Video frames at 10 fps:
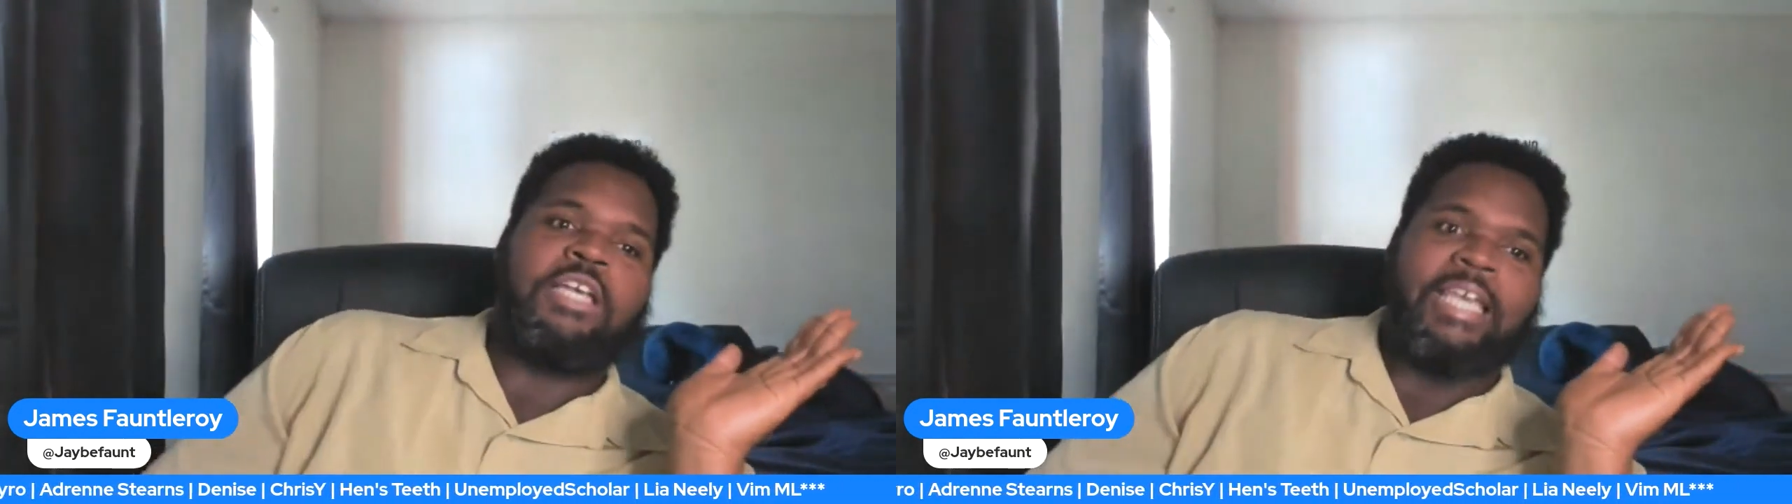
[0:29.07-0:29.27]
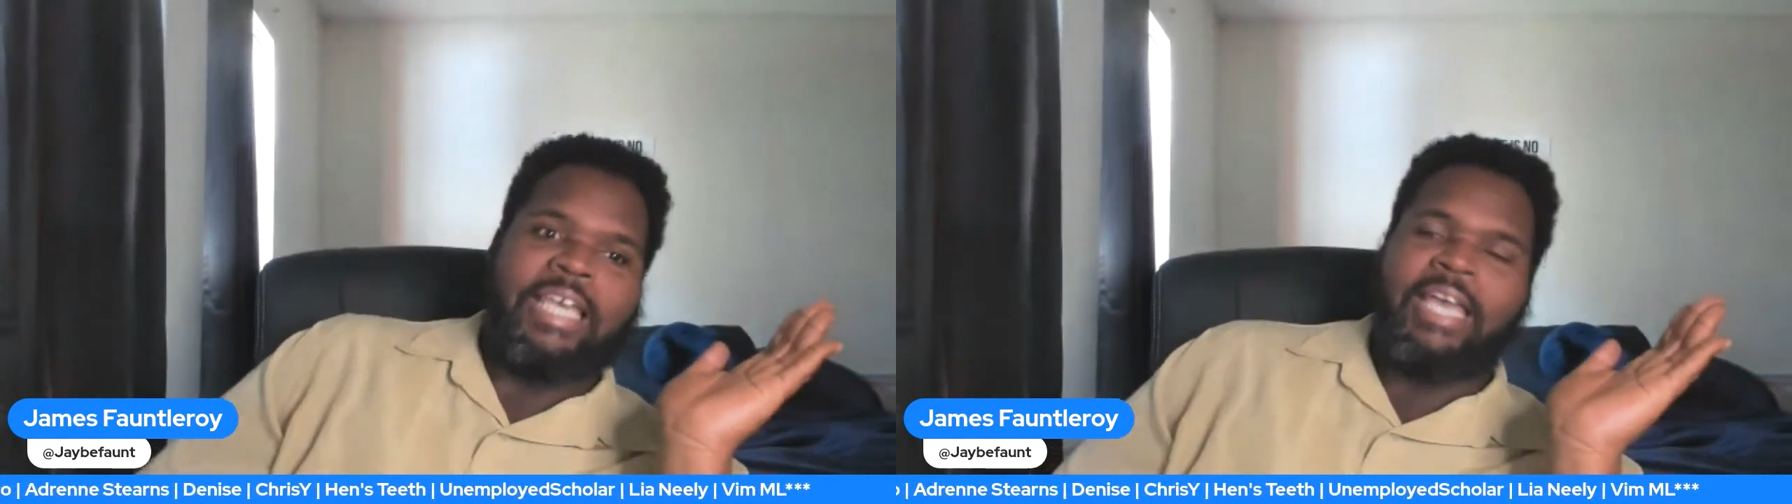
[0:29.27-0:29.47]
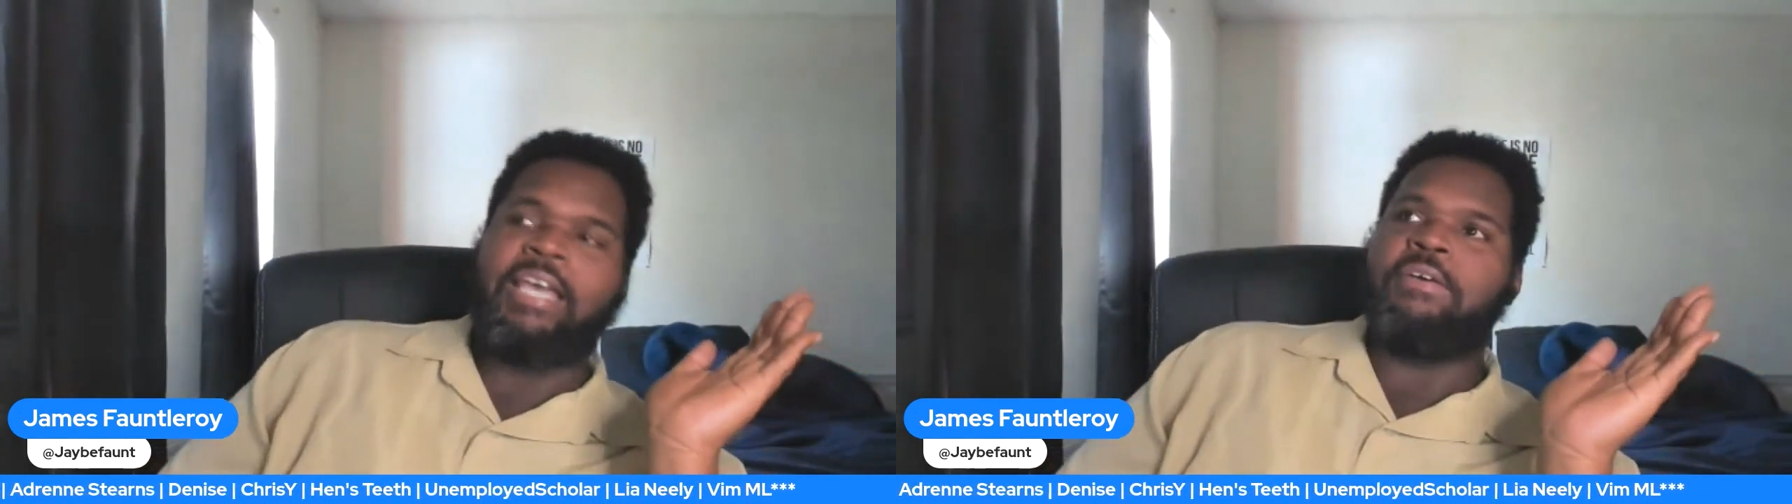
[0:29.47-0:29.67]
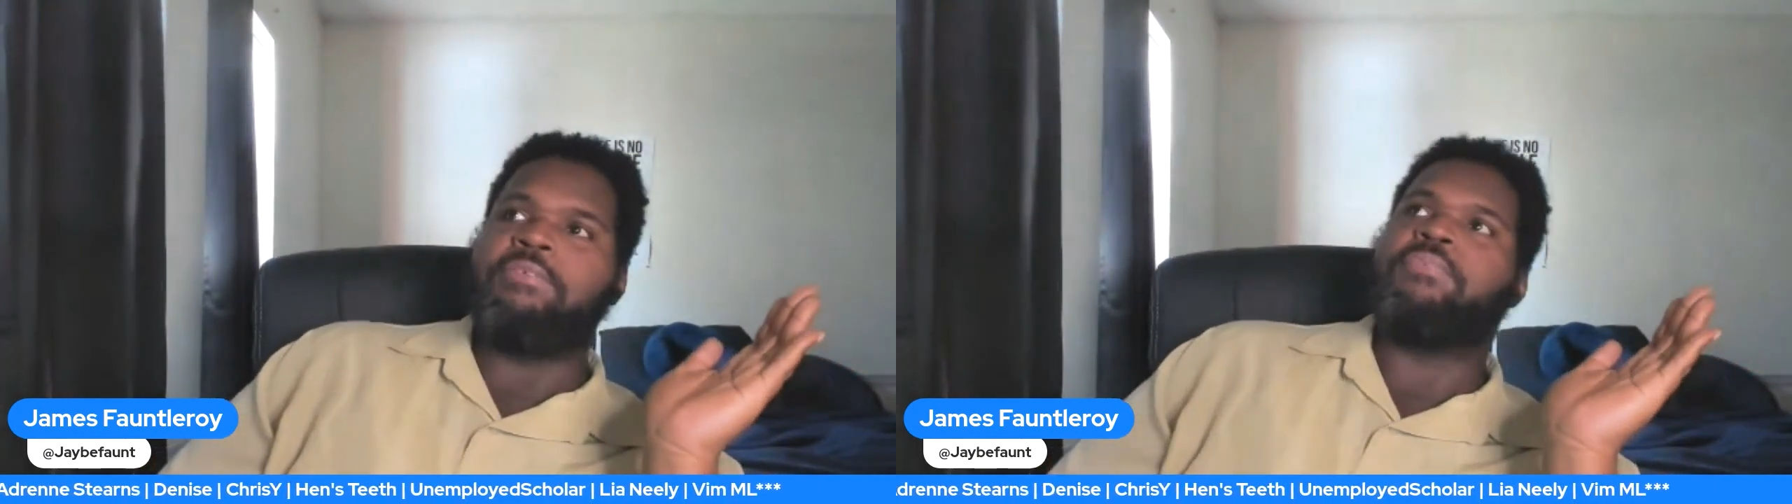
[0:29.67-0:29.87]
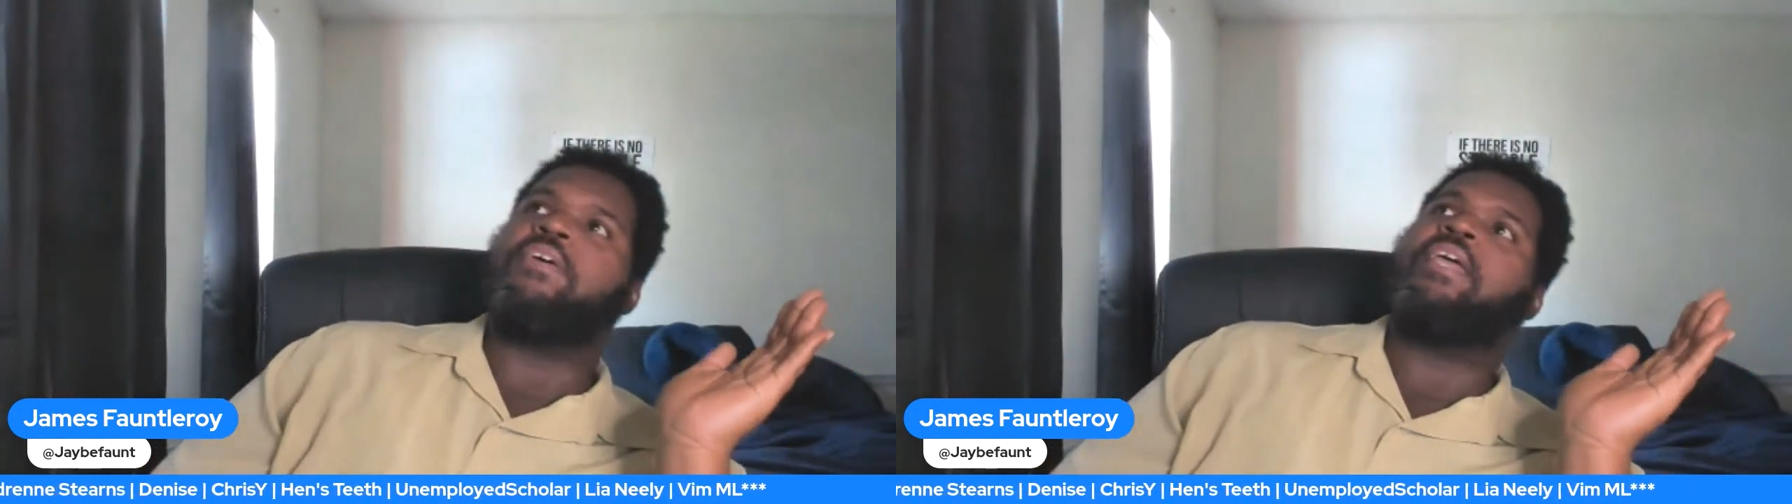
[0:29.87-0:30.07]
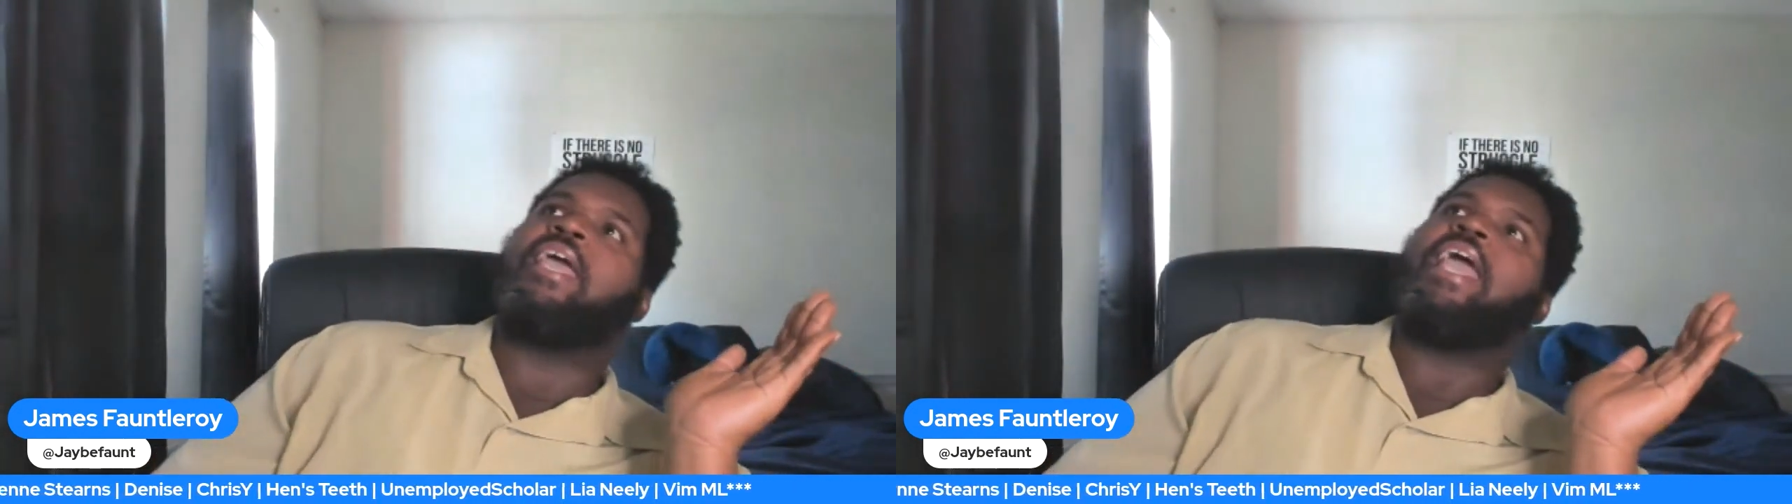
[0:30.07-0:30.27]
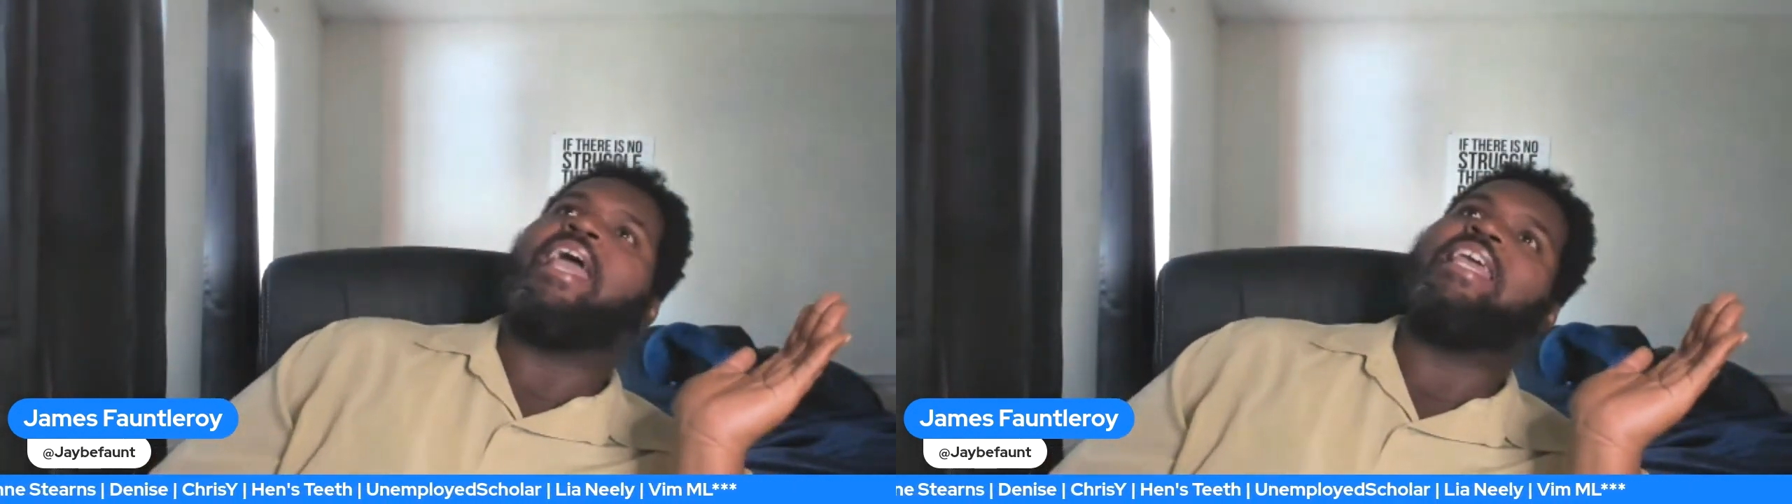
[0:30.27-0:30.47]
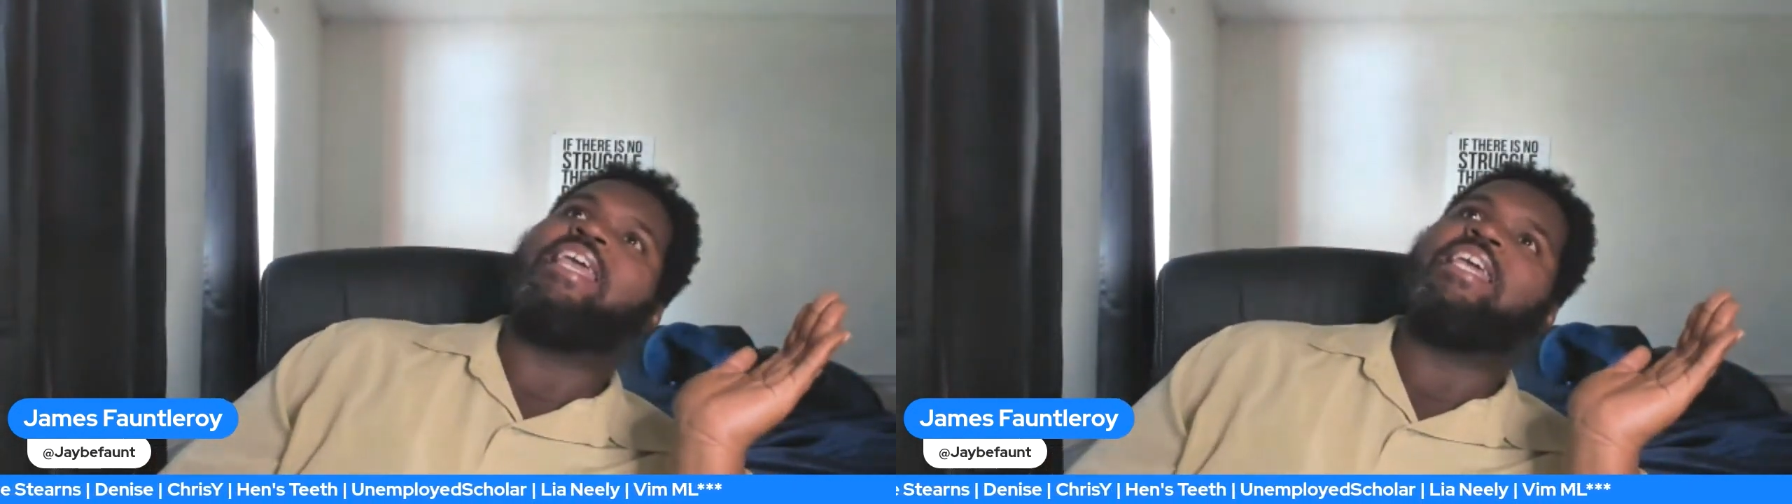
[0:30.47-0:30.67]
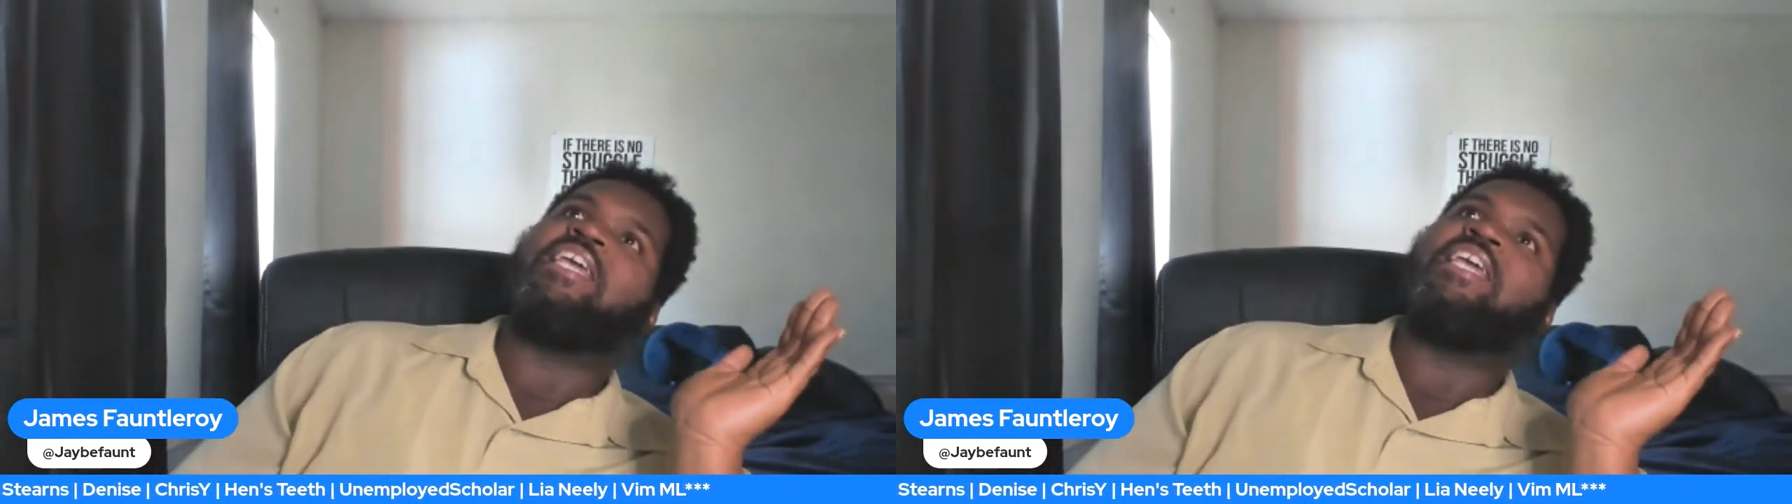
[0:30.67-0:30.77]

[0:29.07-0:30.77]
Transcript: give any